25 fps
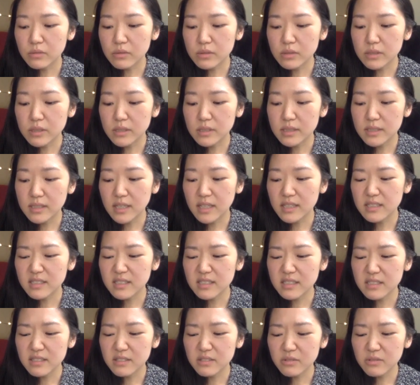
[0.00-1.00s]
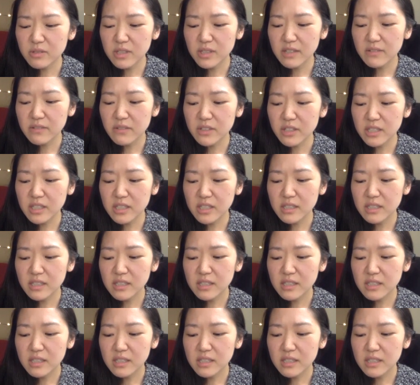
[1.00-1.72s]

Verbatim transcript: successes or whatever.